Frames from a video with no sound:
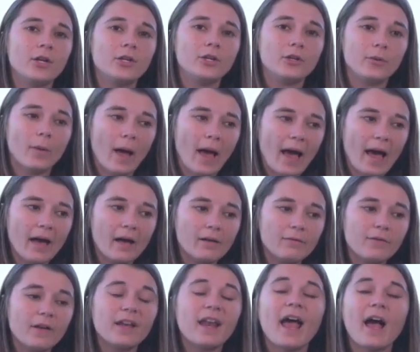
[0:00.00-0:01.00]
you
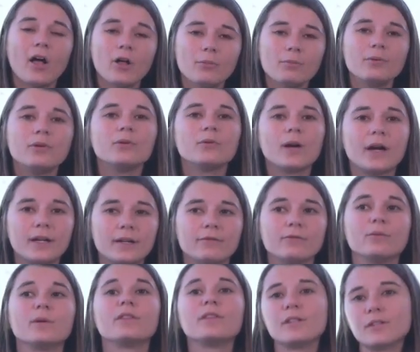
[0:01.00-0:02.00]
have and help you kind of
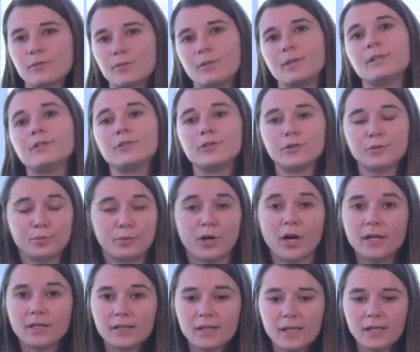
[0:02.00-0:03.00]
with this research
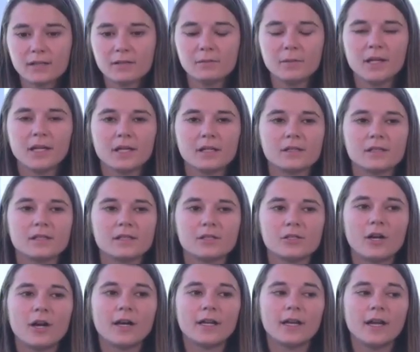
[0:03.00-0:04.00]
process, because it's
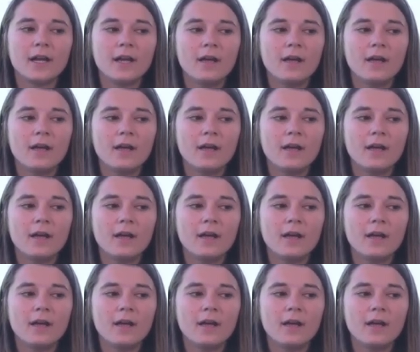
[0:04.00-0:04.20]
not